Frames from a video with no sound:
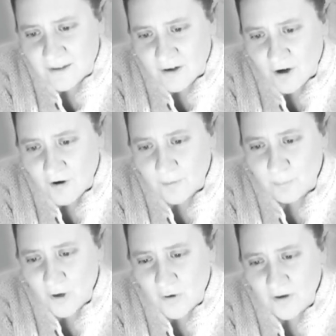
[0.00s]
The curb
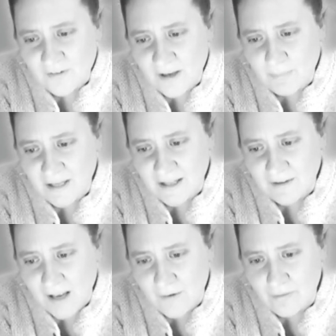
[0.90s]
brokers had been
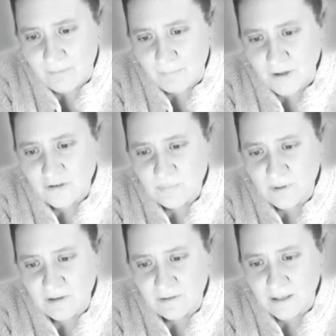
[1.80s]
kicked out of the Mills
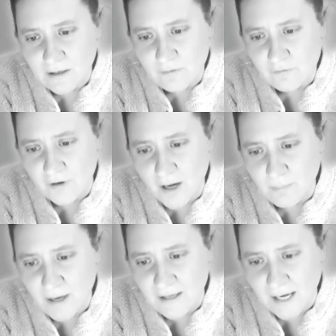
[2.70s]
Building front
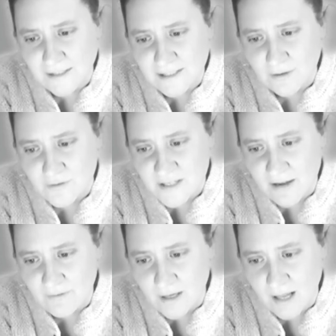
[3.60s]
by 1907,